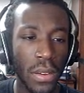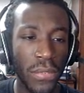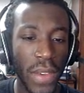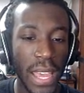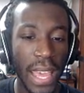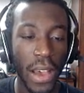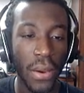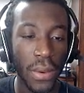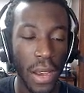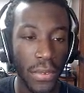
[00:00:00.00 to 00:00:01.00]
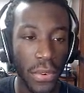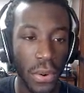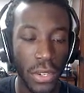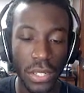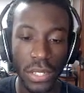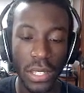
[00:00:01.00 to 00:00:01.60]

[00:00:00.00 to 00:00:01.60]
Fake out, of course.